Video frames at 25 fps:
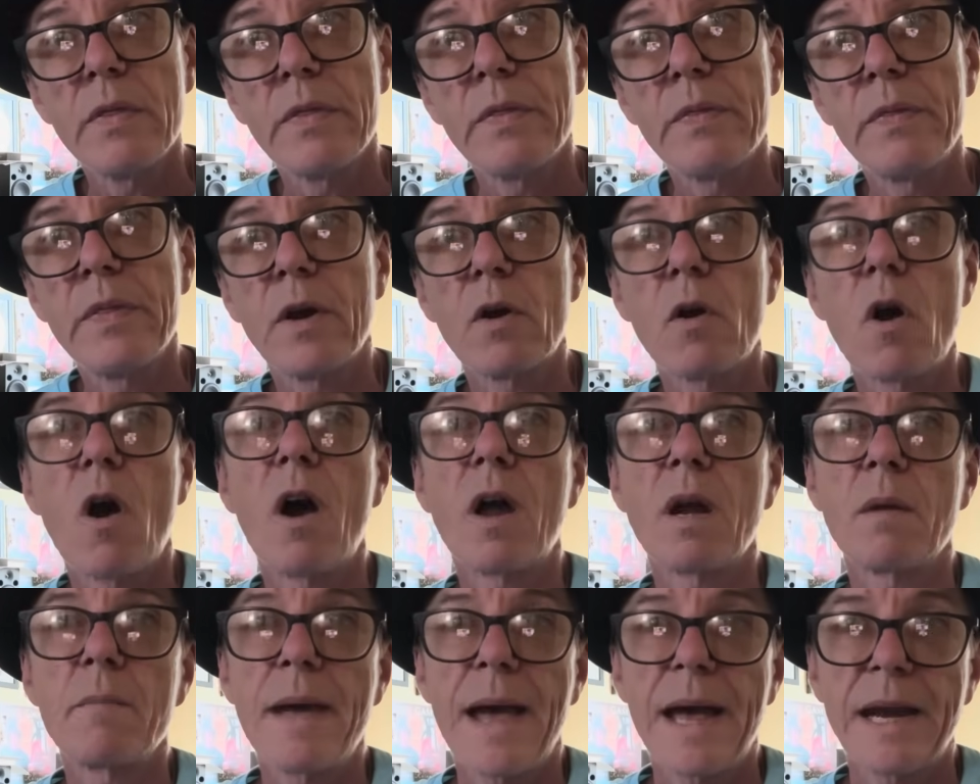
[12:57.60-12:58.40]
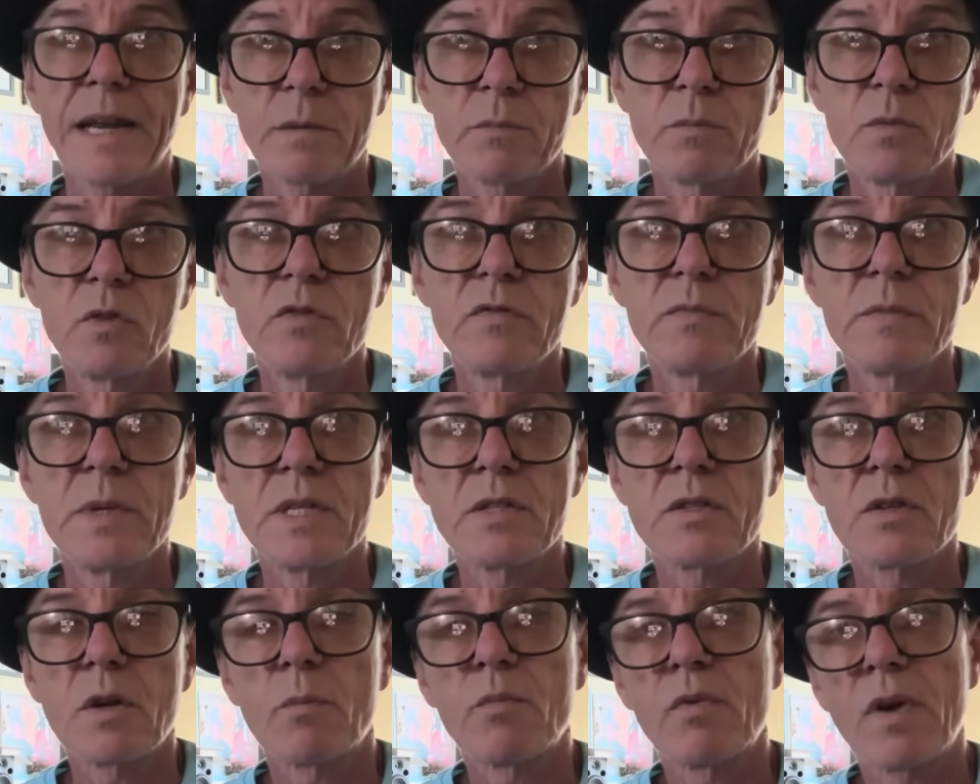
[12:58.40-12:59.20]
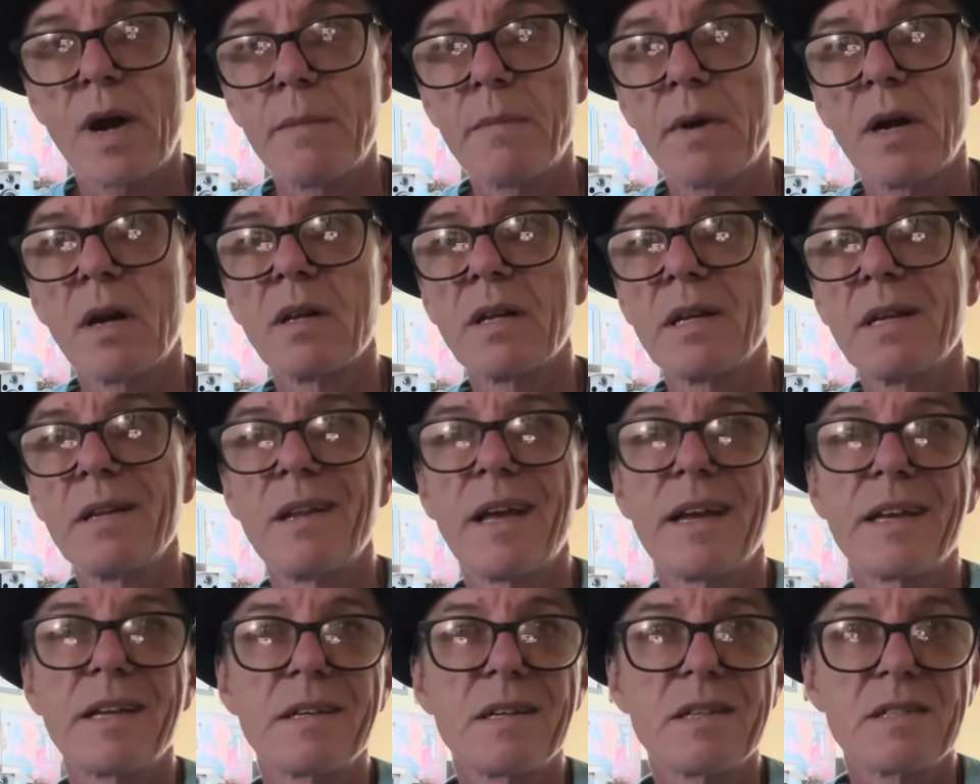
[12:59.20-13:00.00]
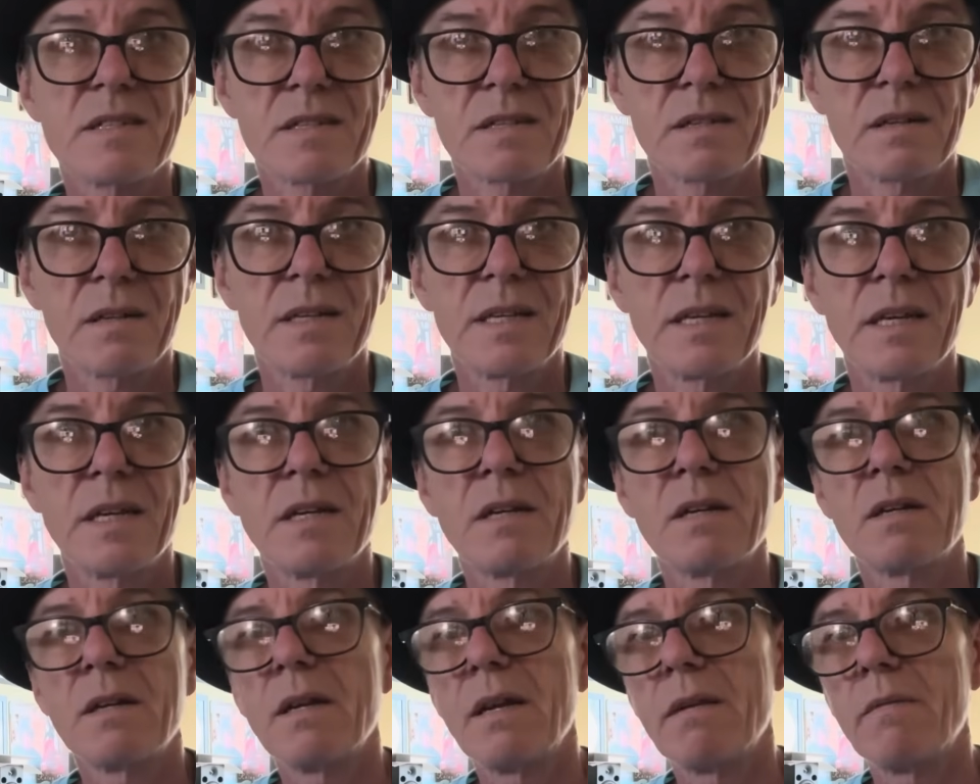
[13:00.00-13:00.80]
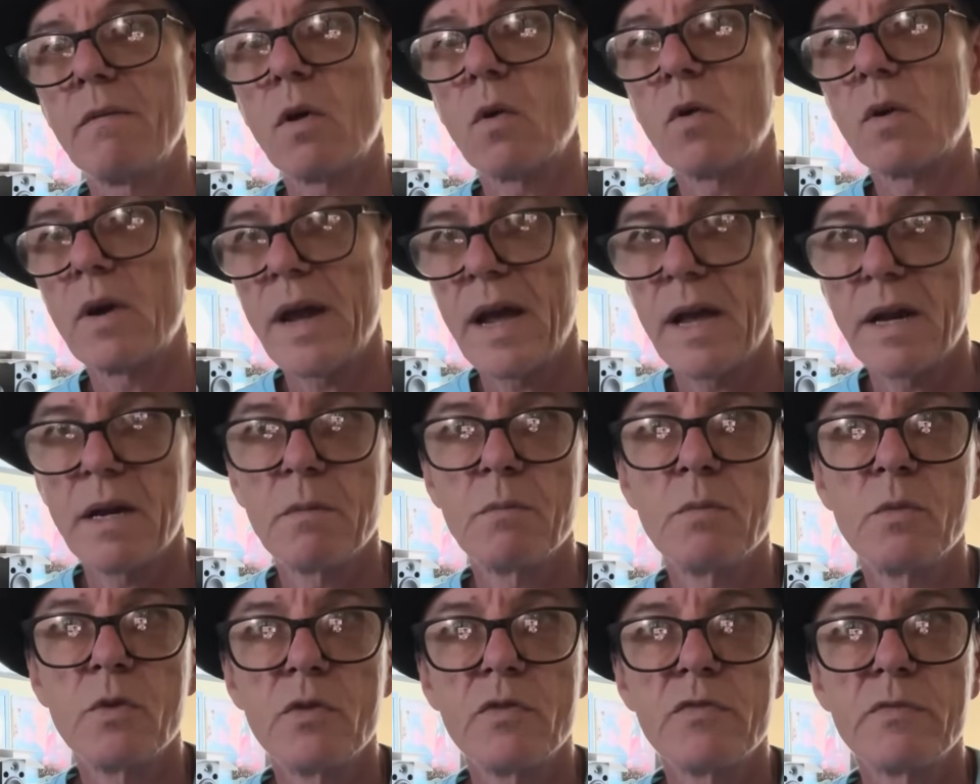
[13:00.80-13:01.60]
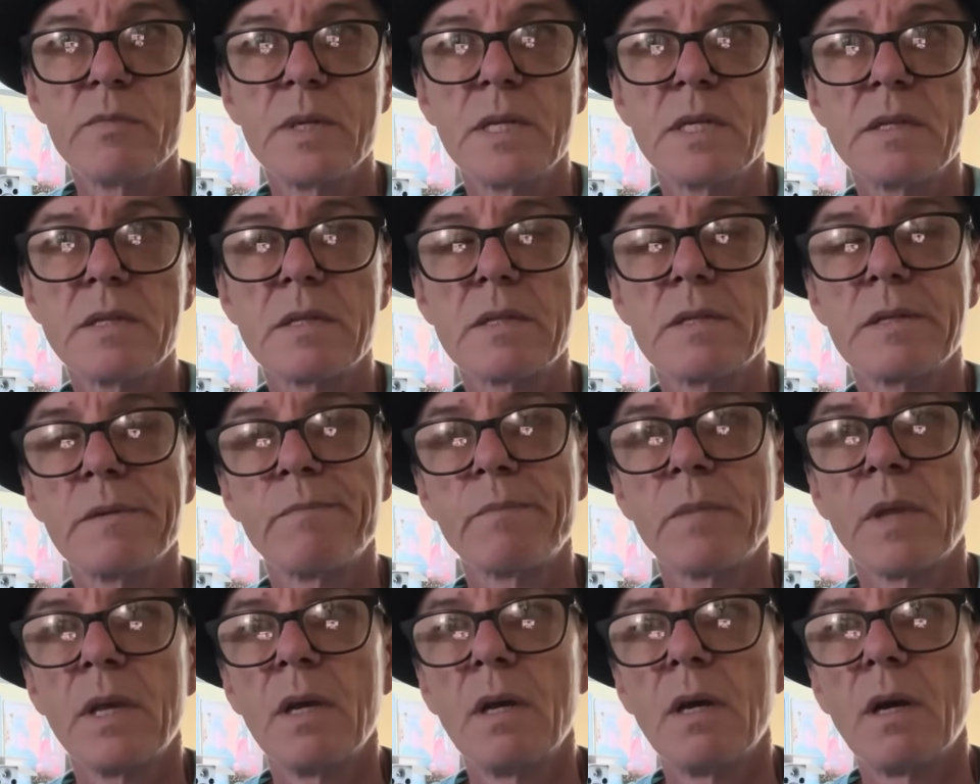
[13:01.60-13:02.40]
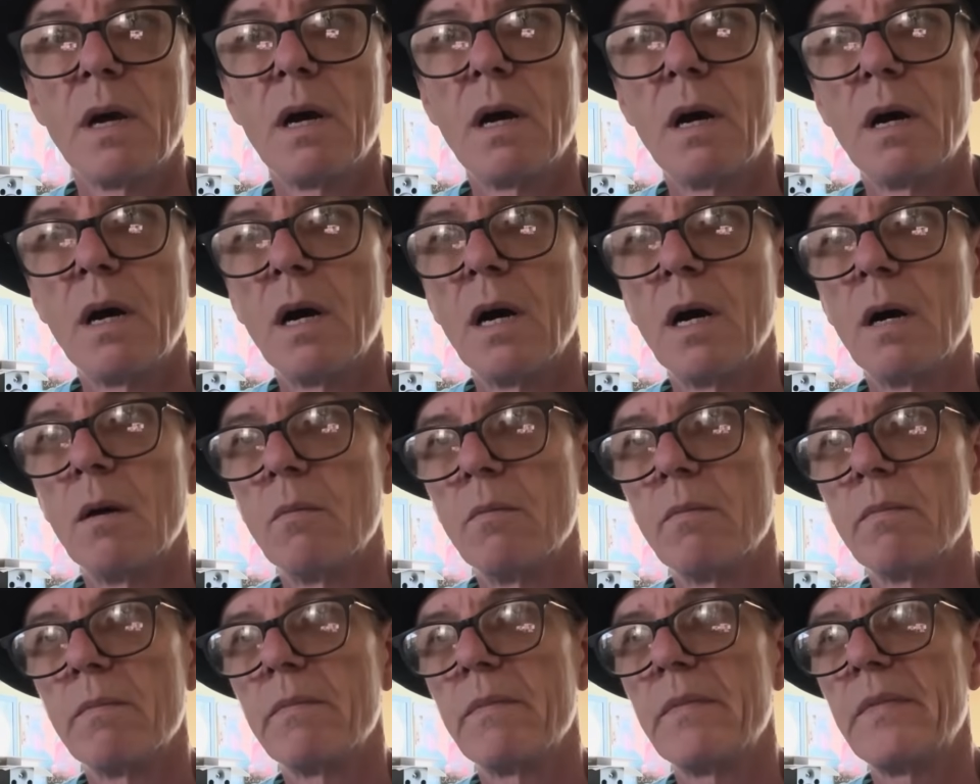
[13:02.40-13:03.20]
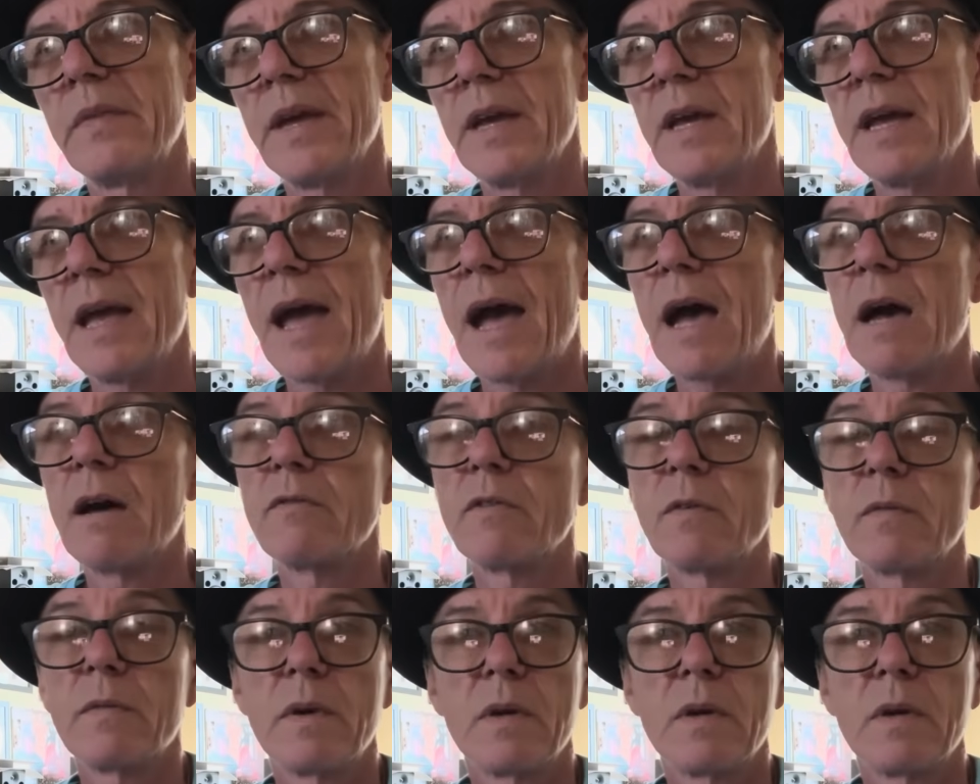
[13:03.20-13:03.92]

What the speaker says: their automatic movements are primarily like Solita or ETA movements. They have